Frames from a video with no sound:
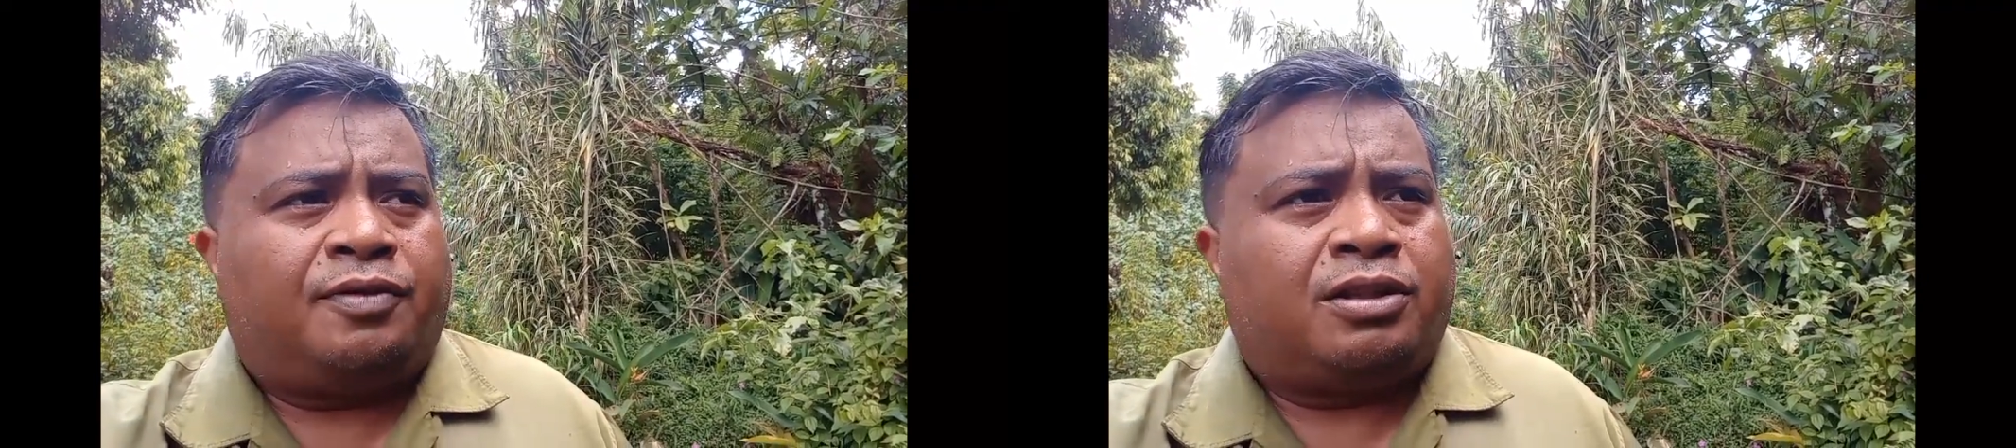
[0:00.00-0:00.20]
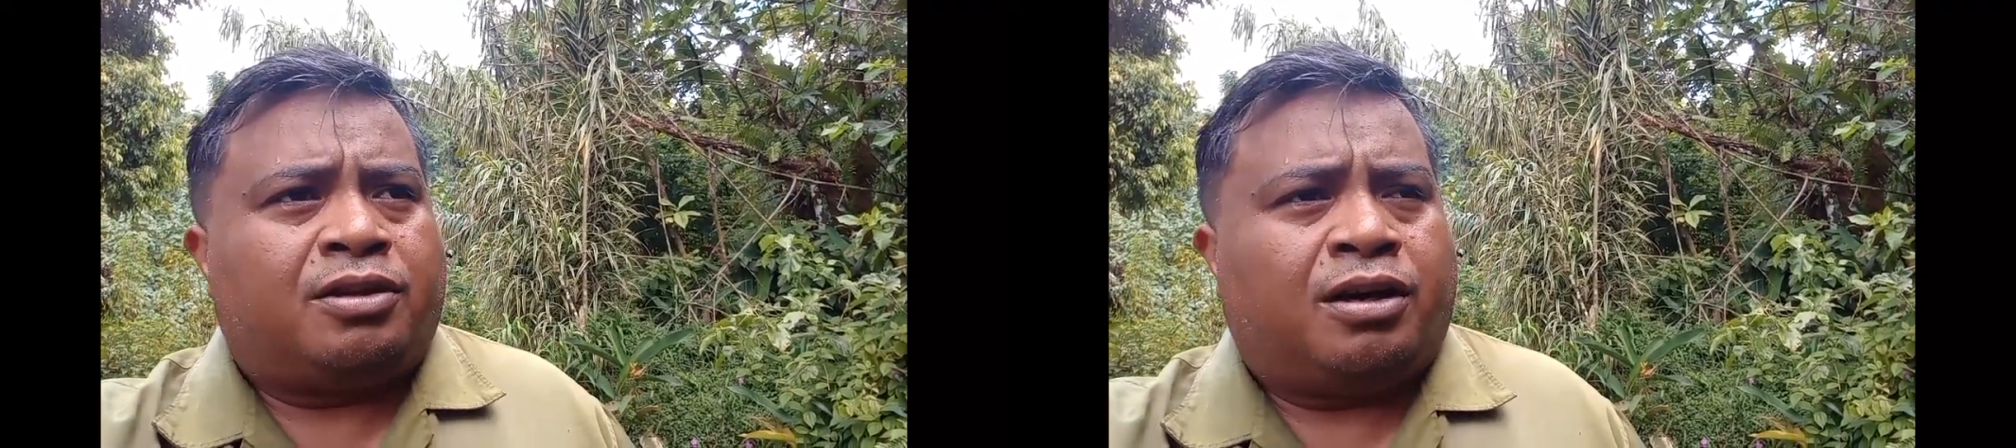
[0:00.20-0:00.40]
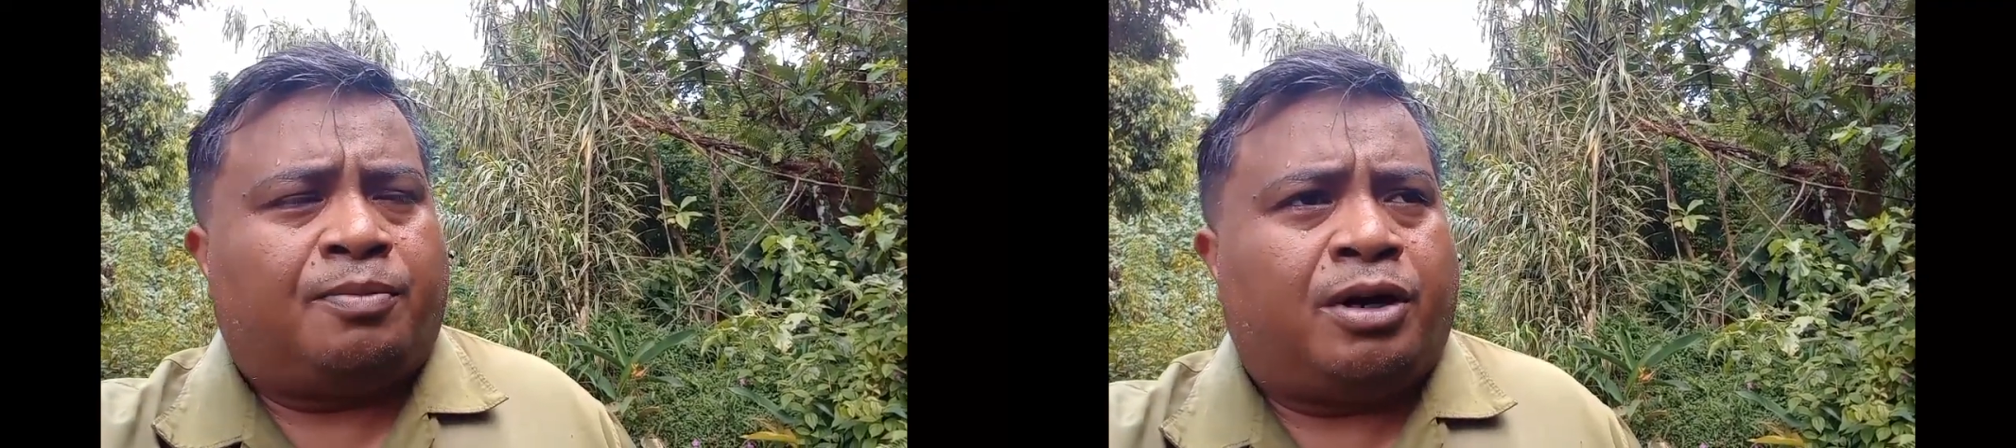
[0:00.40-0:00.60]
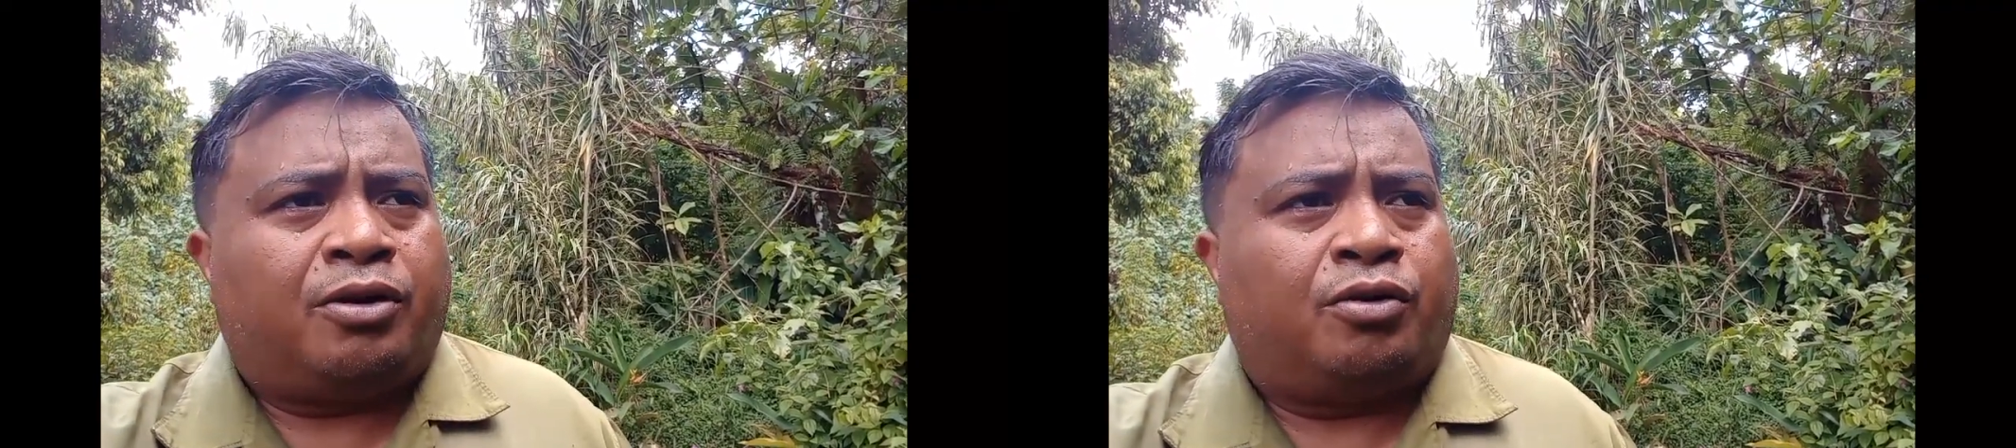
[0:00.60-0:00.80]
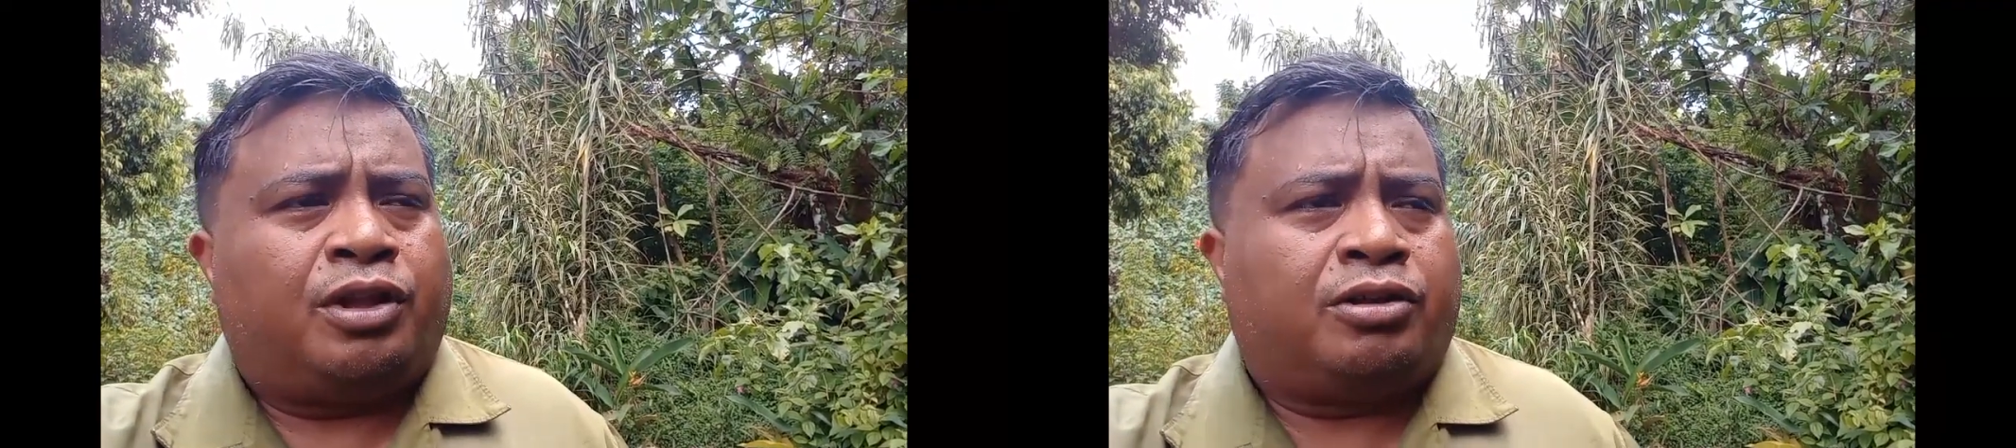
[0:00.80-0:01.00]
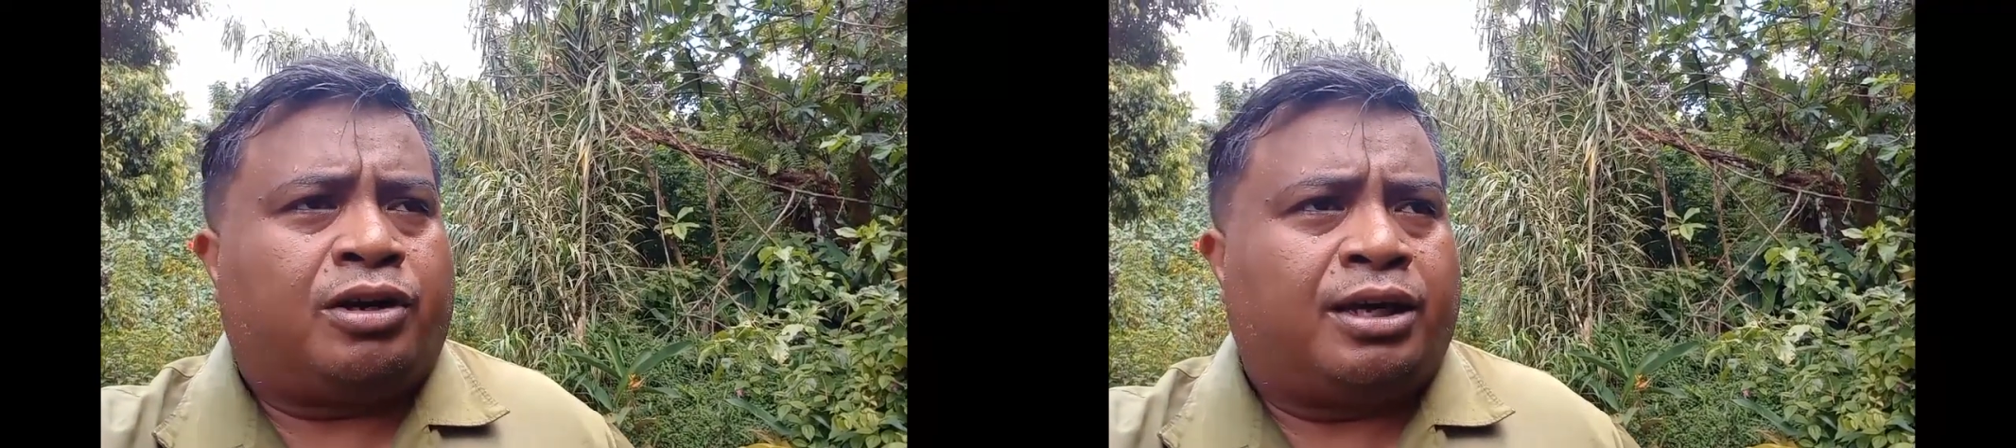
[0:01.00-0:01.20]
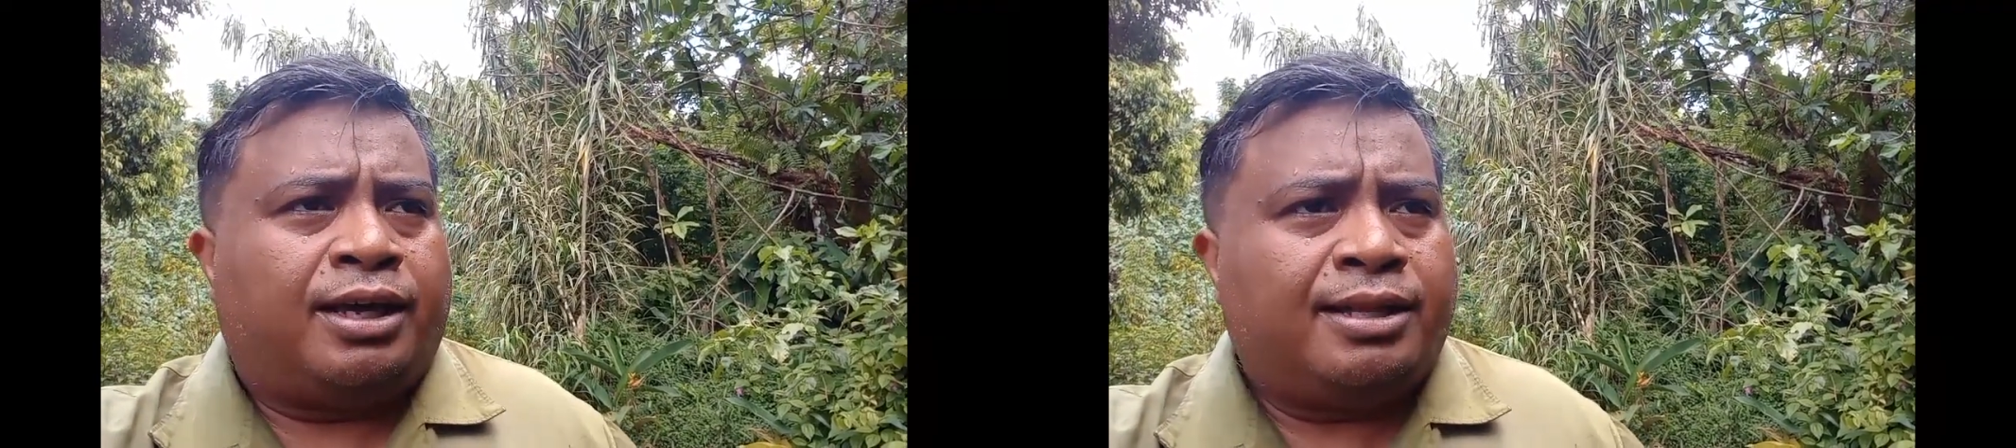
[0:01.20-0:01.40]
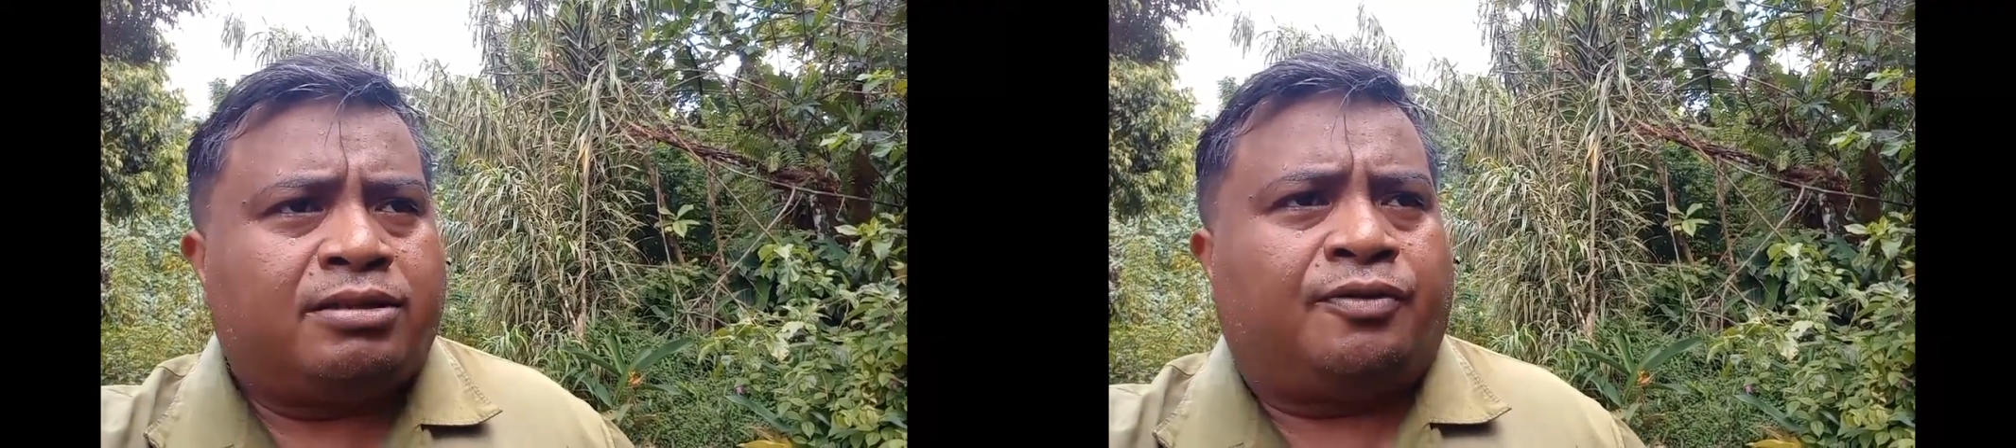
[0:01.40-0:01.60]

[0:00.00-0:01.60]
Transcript: they talk about or they talk against,